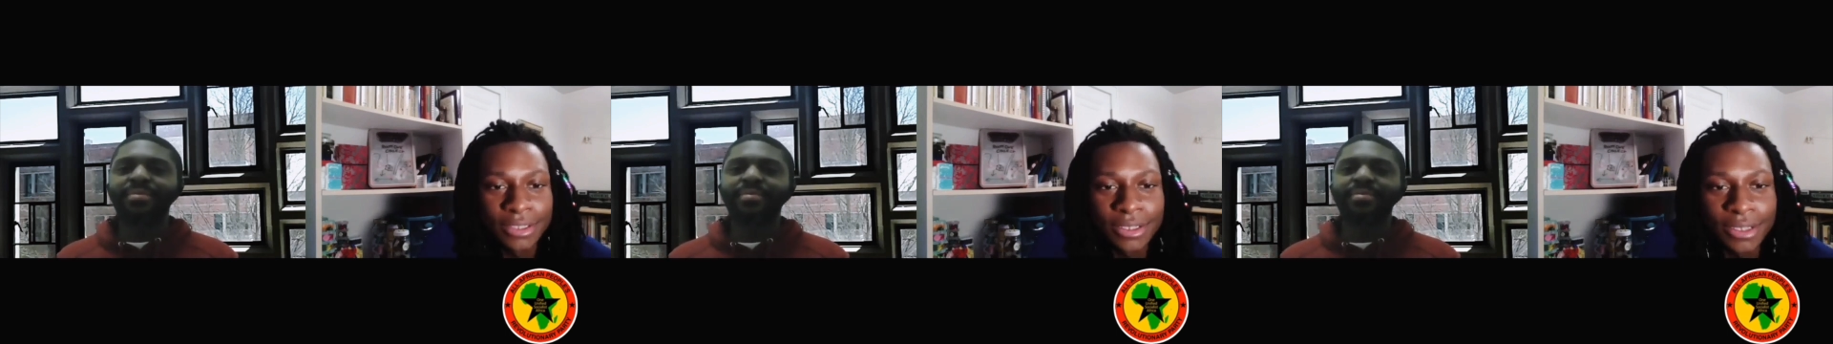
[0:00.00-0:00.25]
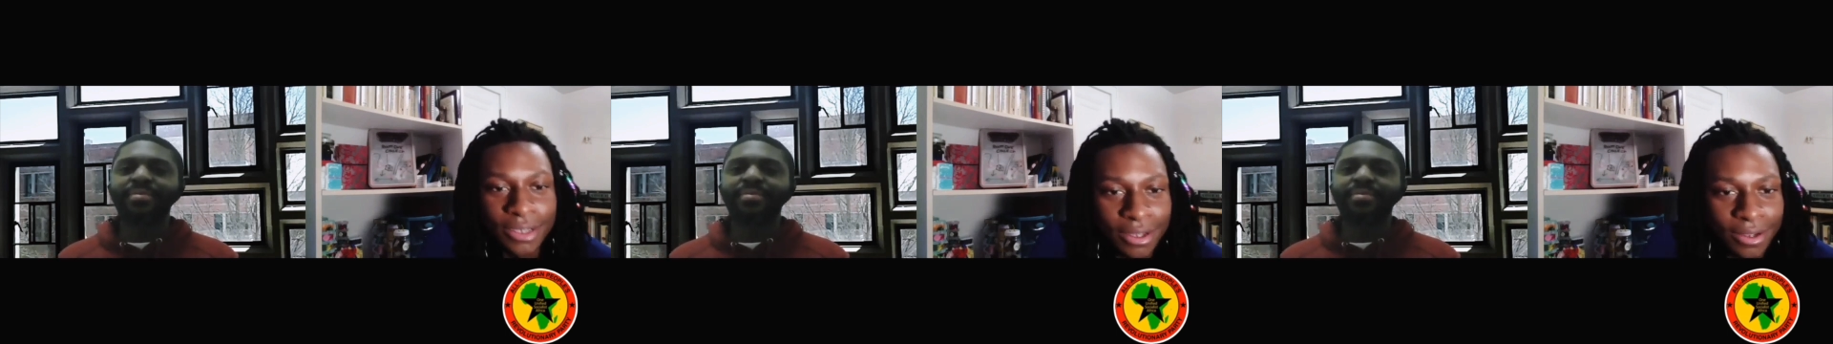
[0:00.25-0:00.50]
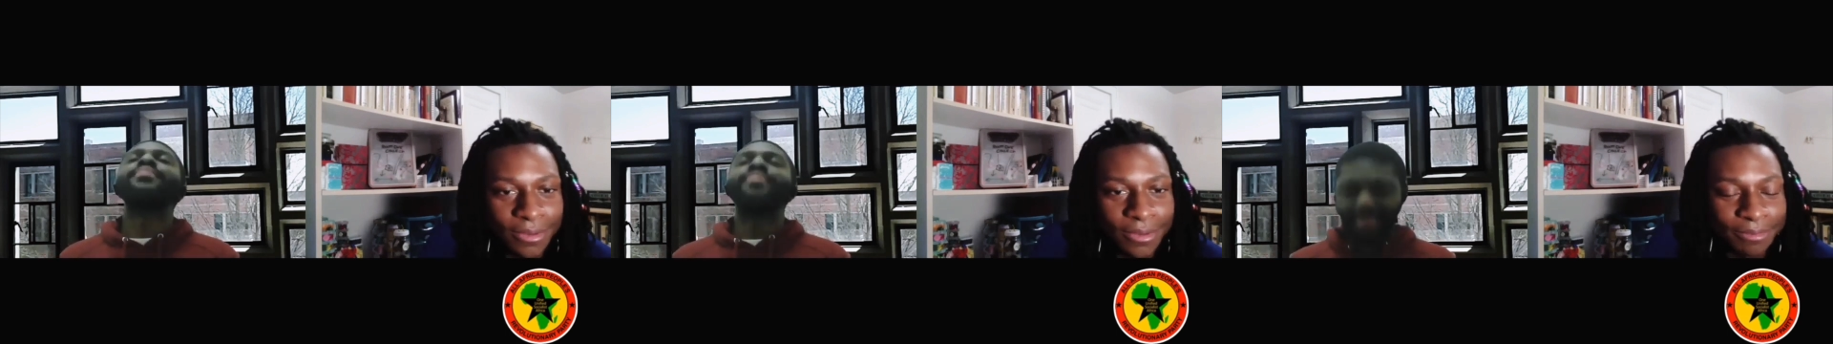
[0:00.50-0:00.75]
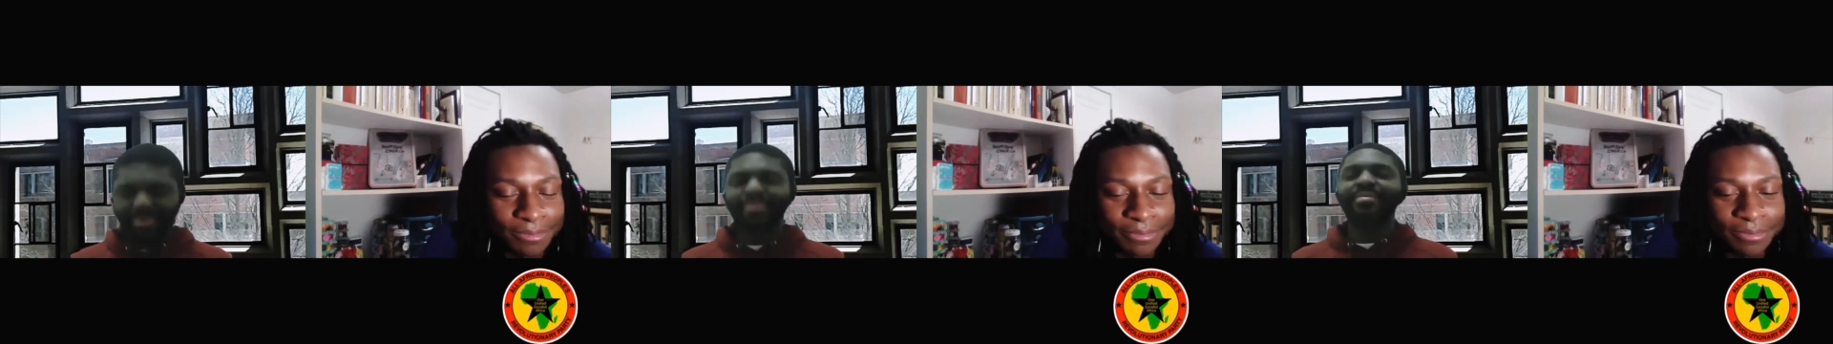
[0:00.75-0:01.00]
Speaker 1: um,
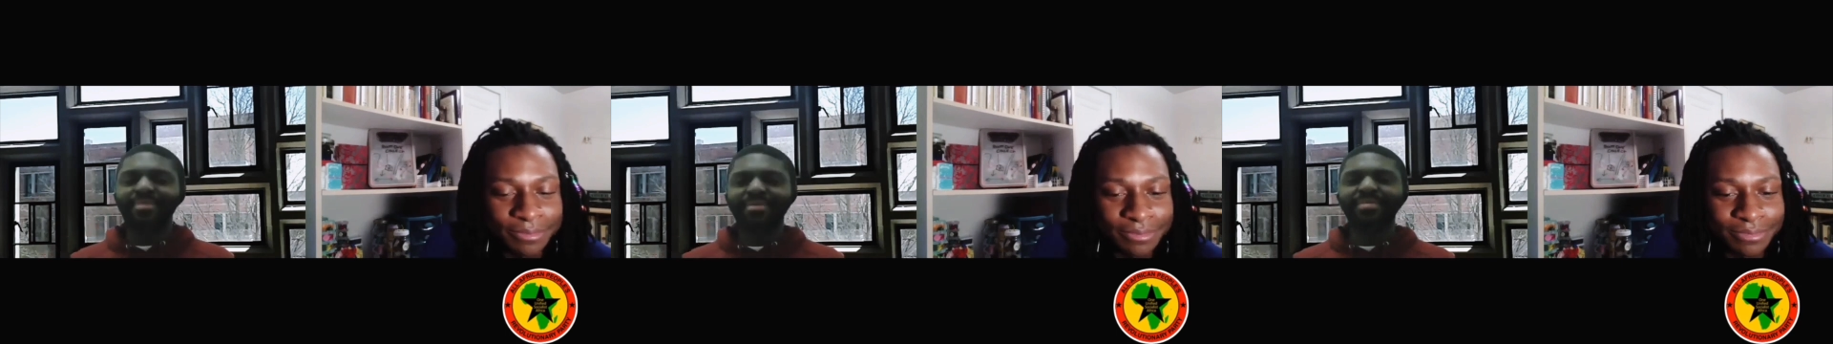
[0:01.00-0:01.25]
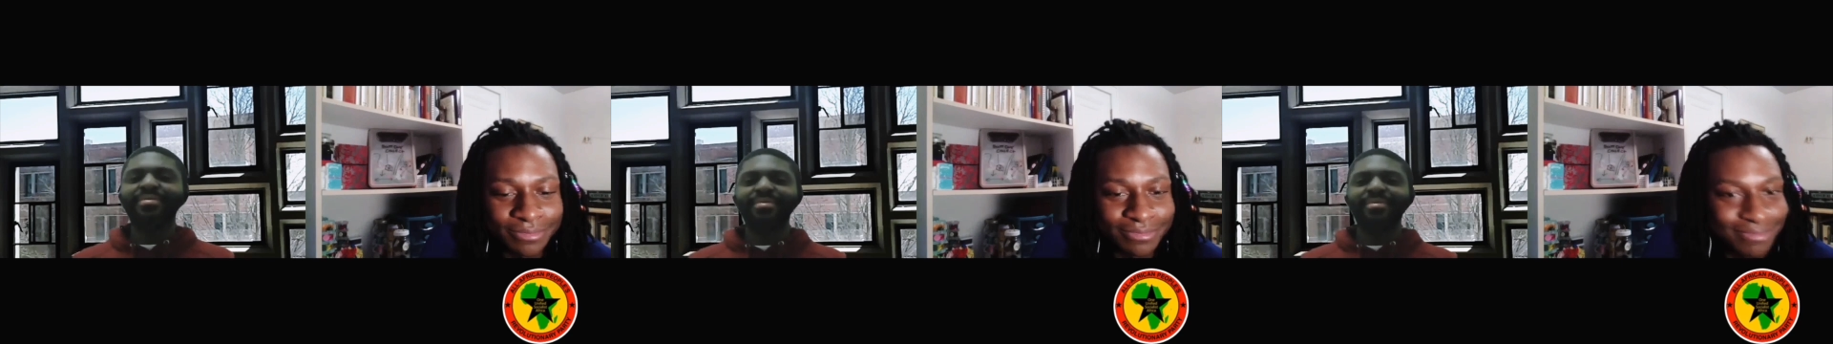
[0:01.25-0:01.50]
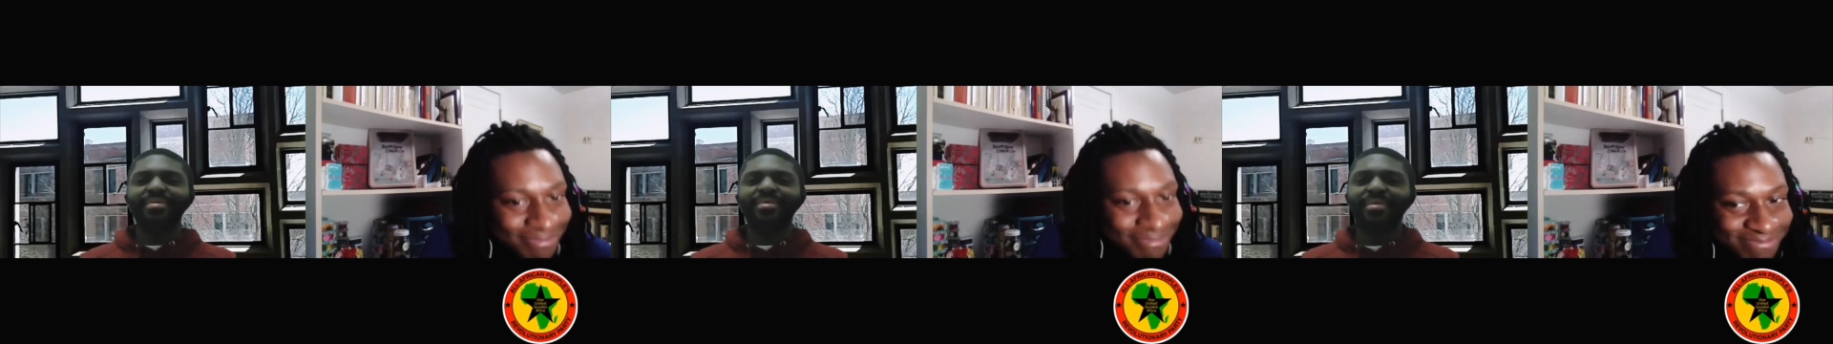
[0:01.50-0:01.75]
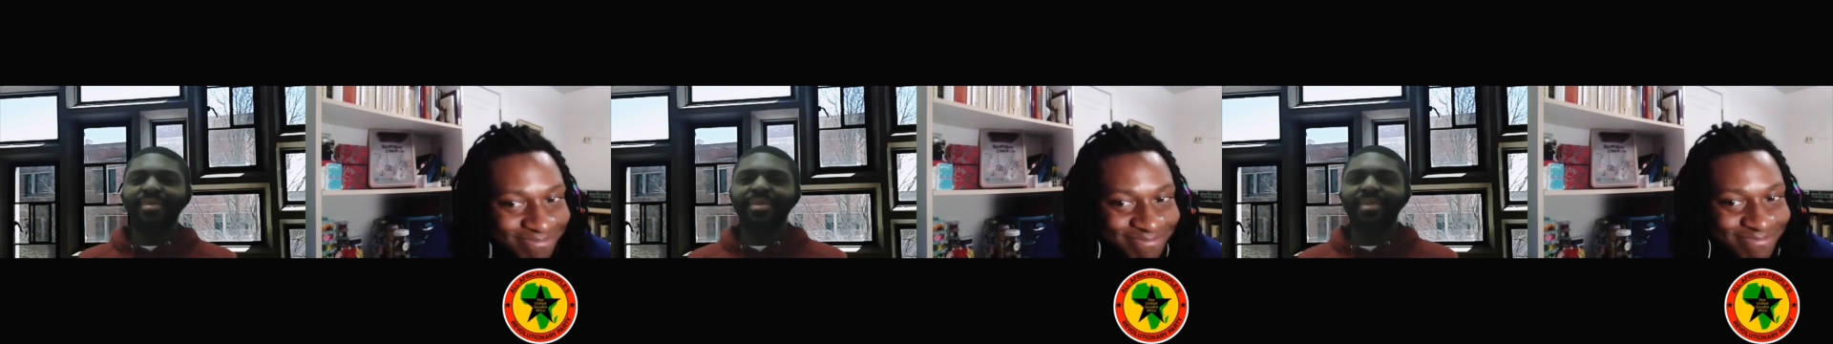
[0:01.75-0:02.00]
mm-hmm.
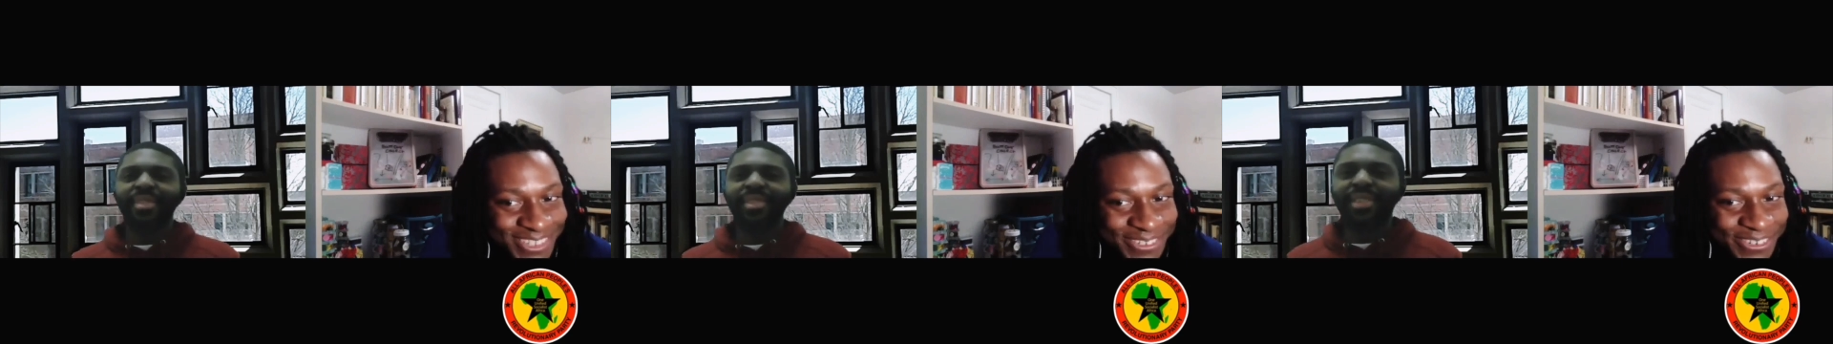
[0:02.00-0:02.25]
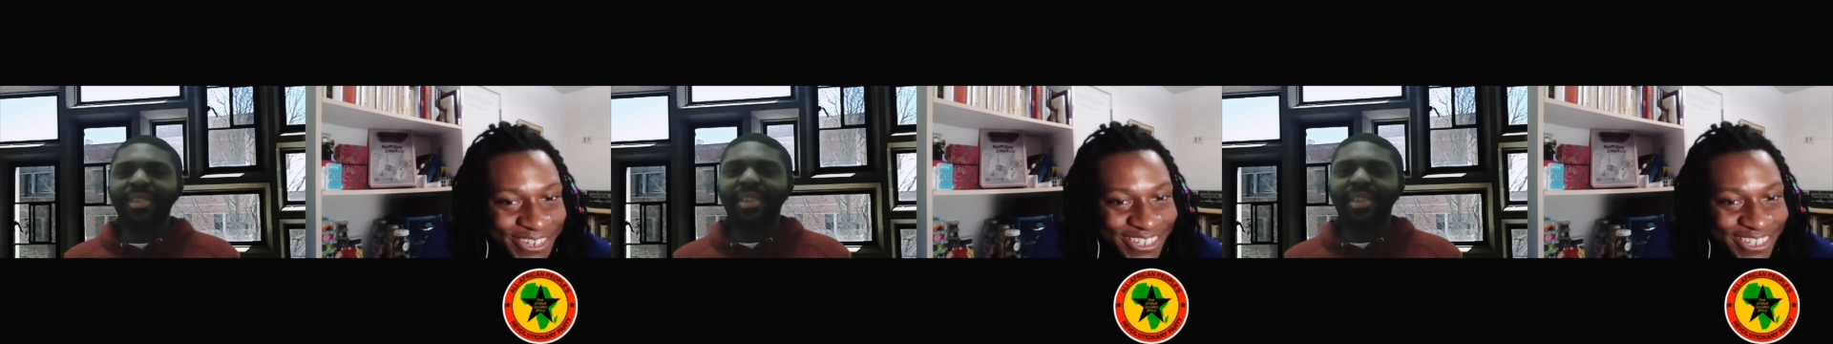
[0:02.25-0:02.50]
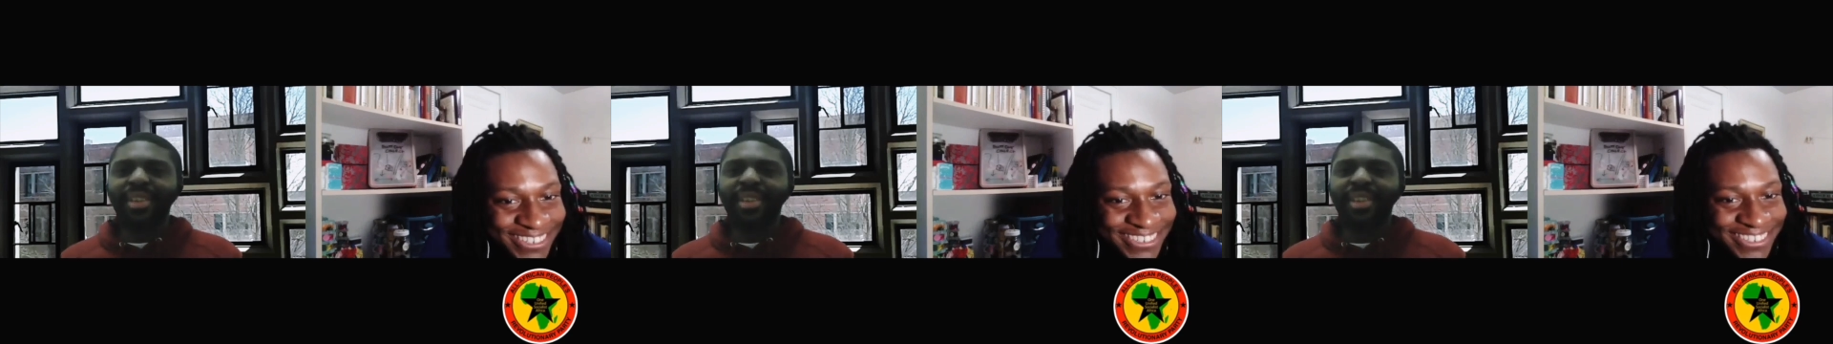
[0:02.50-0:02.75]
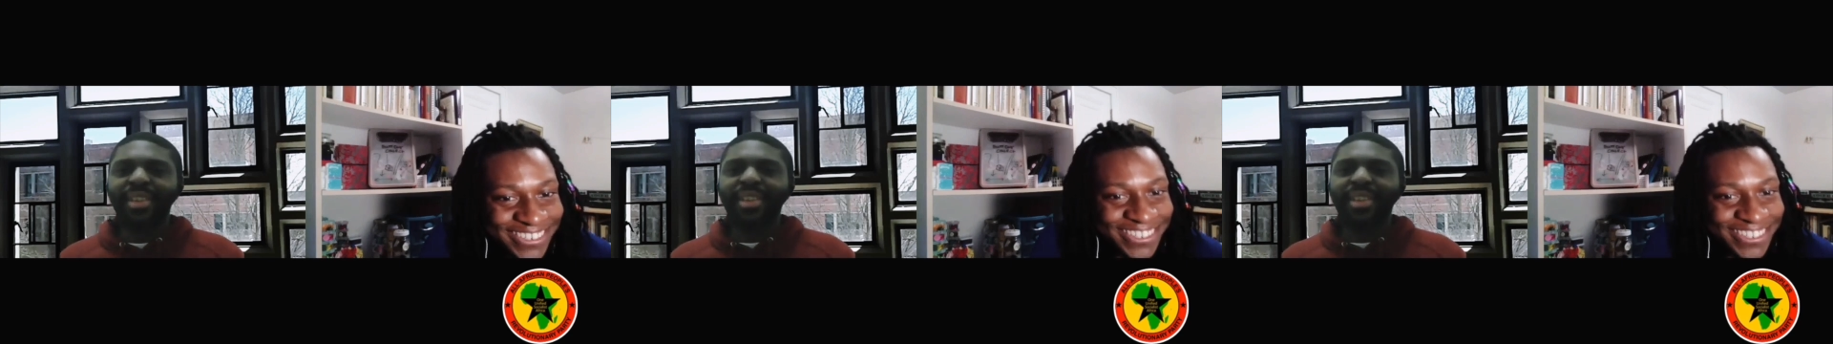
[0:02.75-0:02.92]
in the world. You know,